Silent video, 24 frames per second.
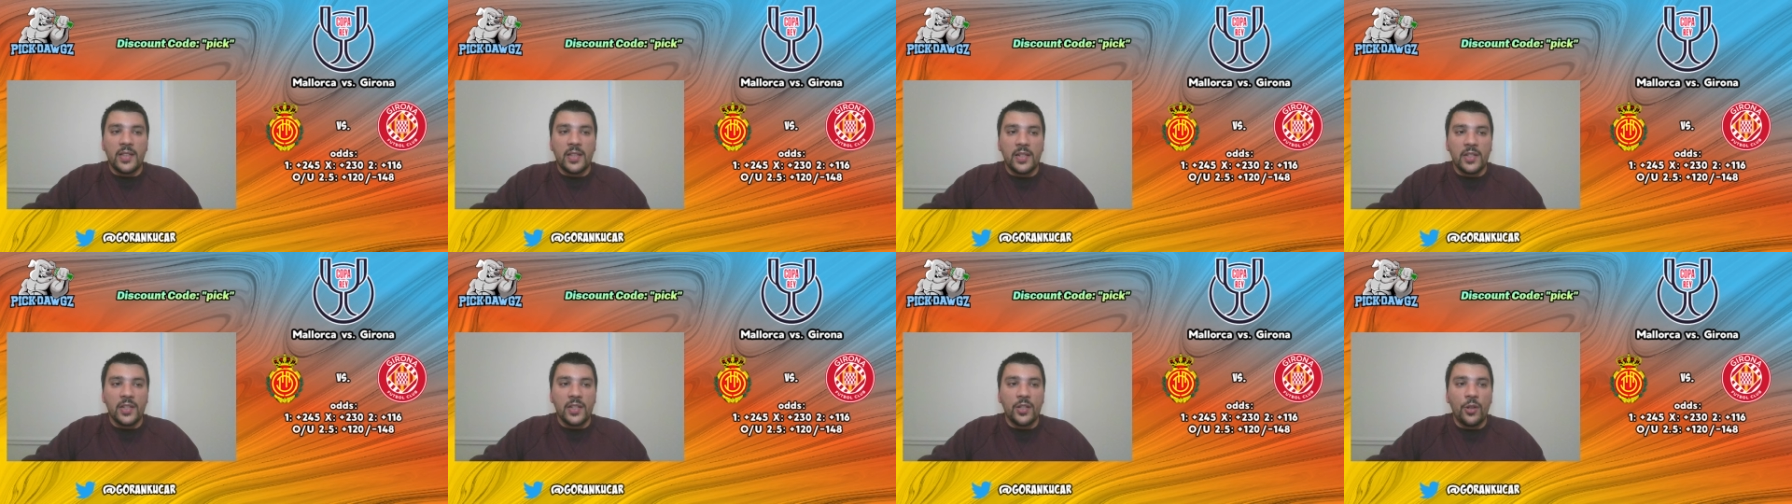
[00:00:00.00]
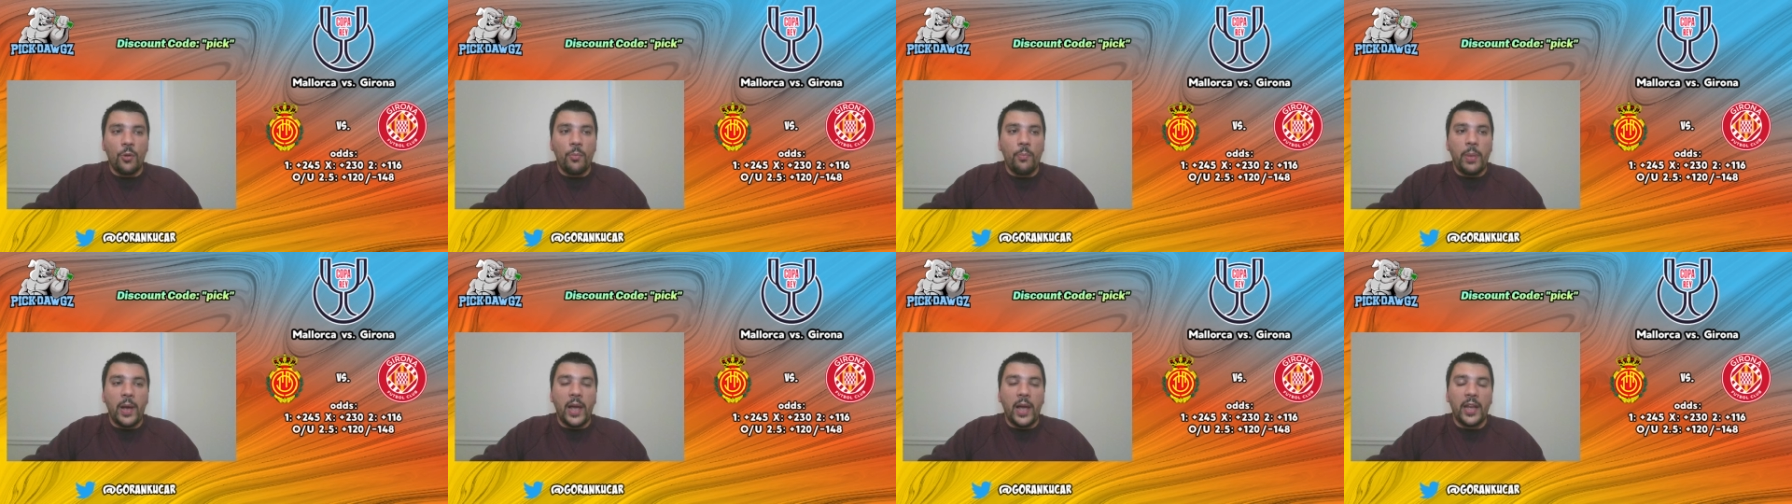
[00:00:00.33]
there's
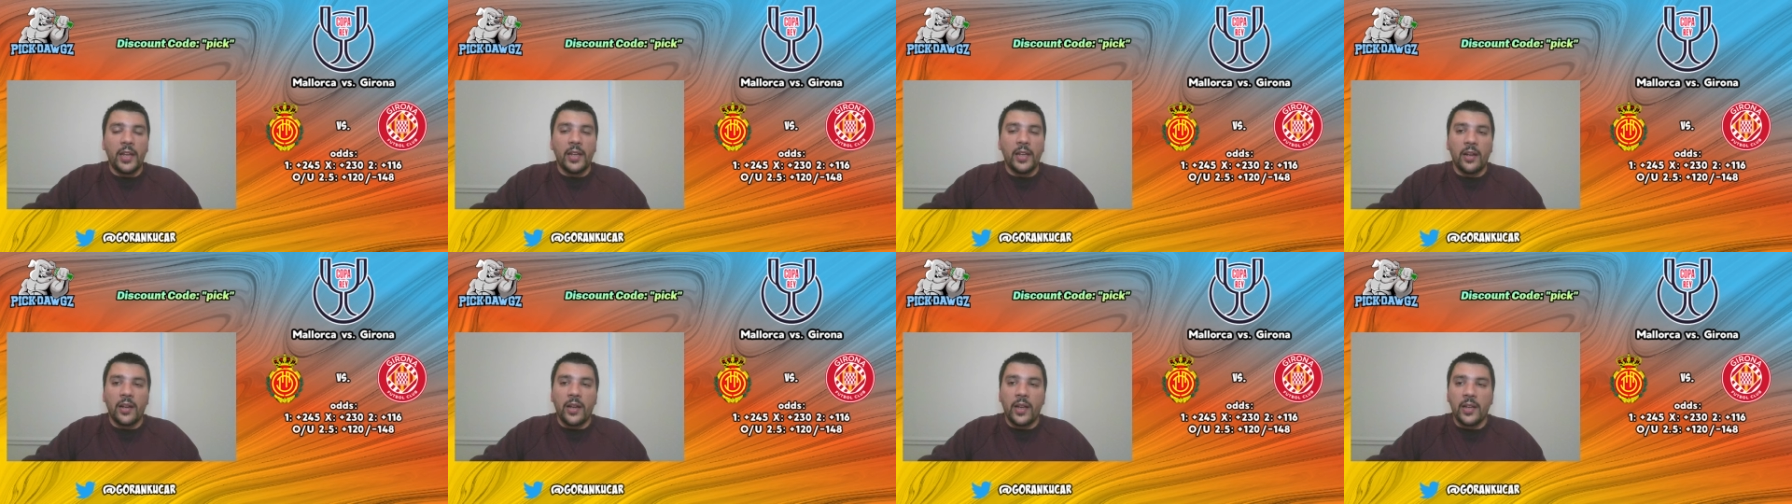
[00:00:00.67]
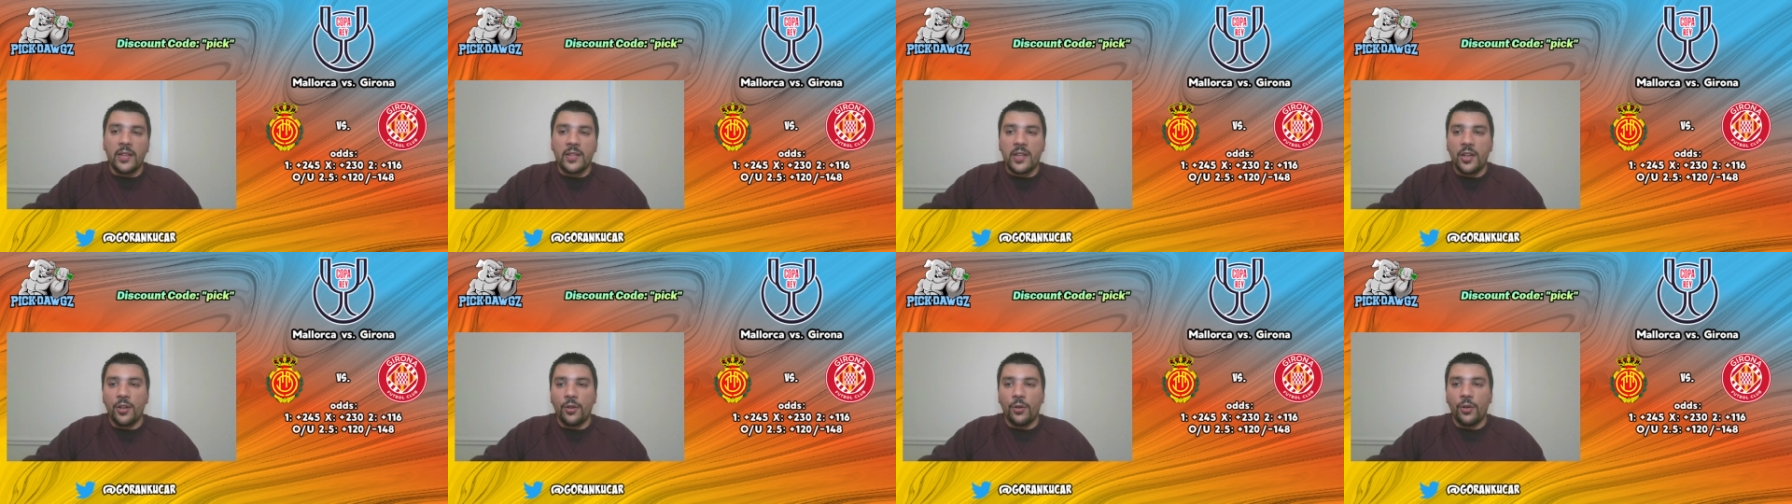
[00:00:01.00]
no betting
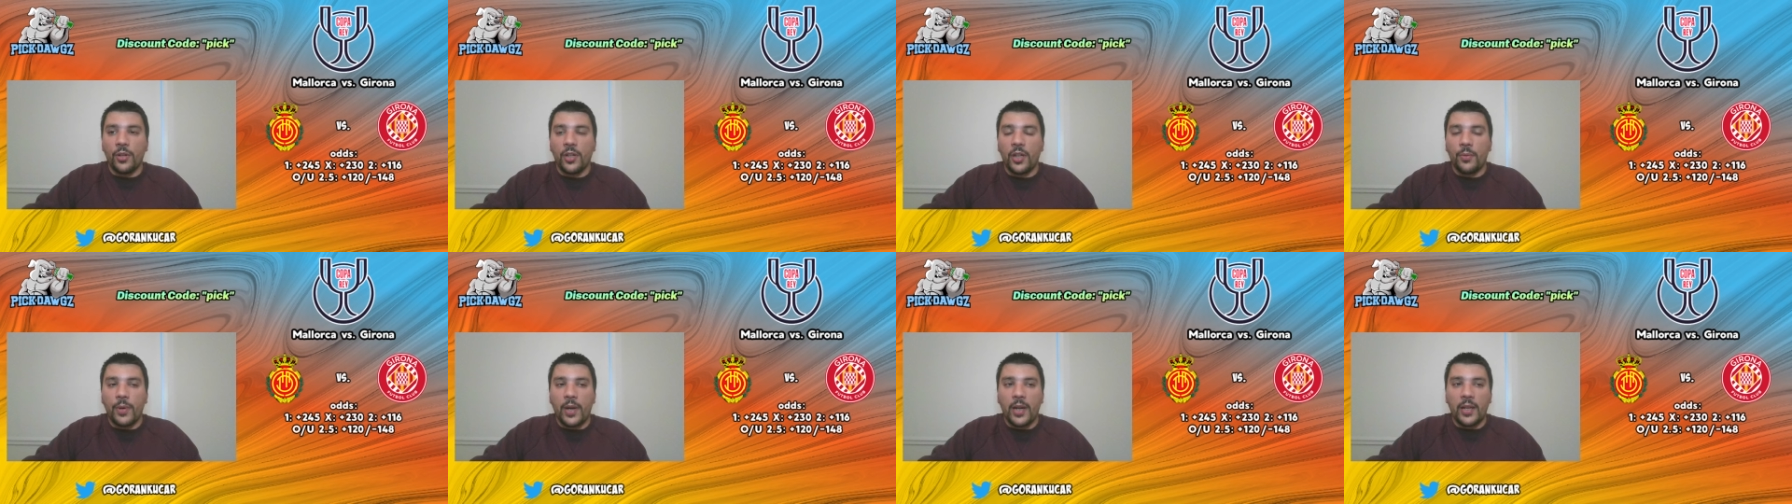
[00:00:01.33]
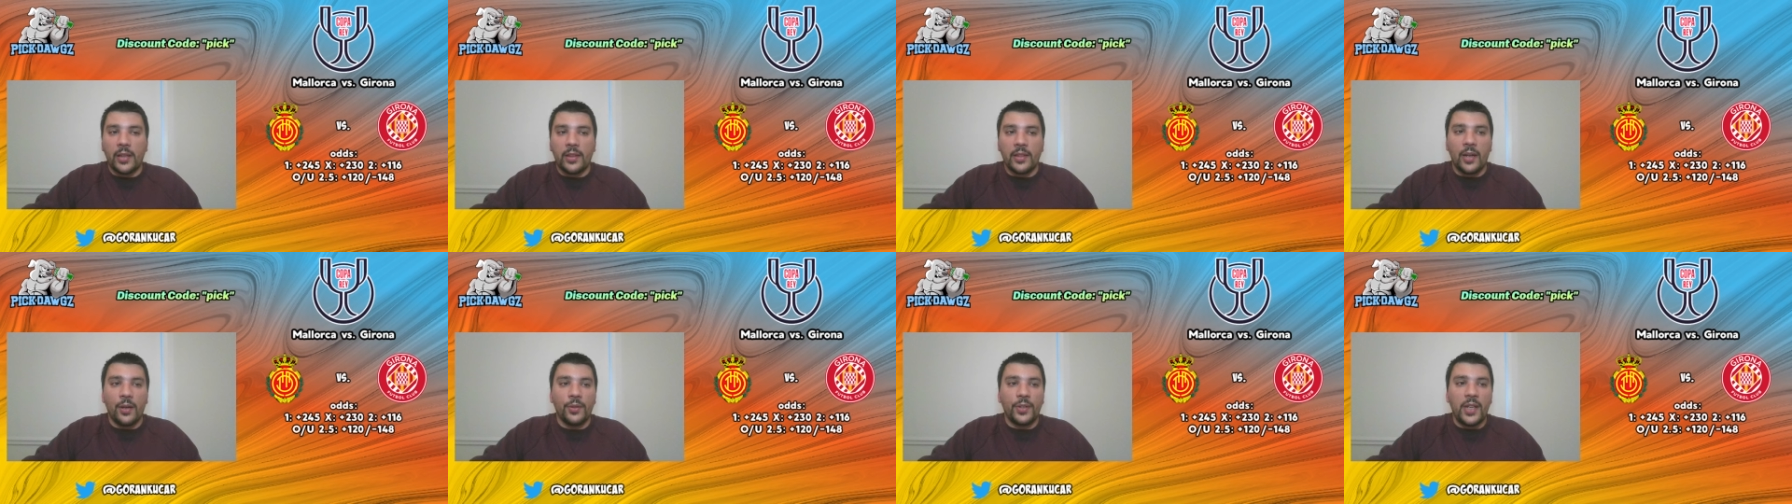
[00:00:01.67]
against Girona right
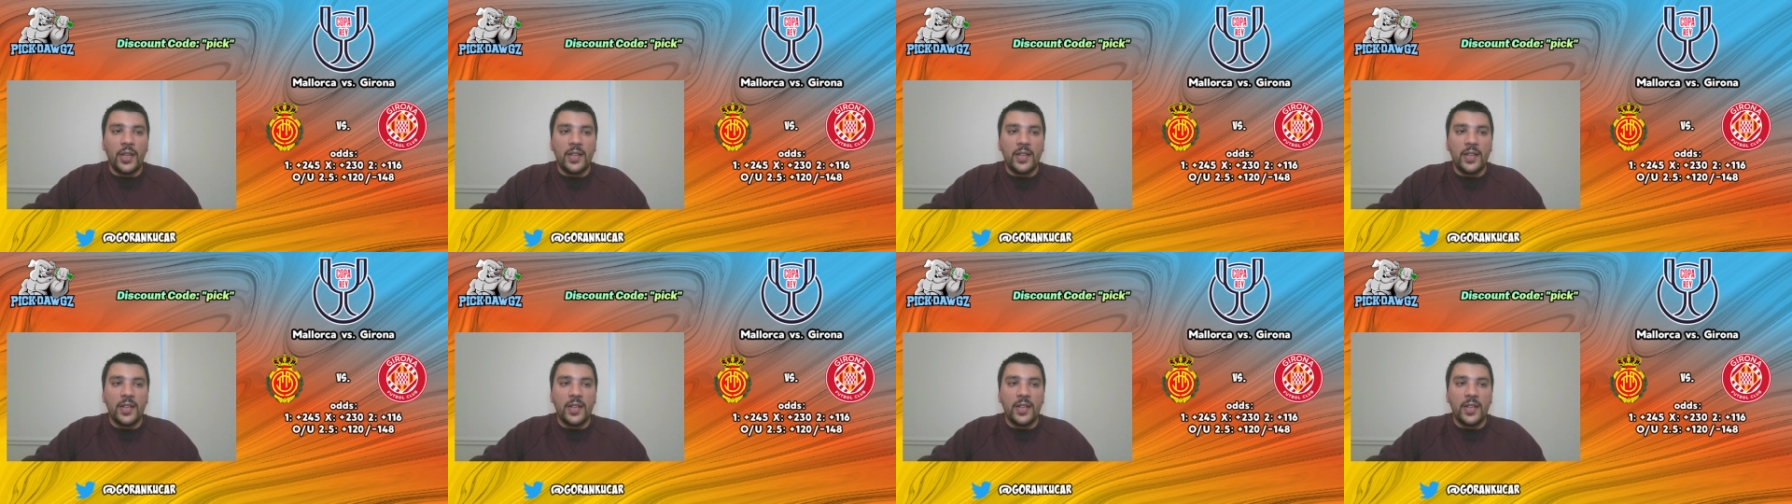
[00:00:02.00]
now.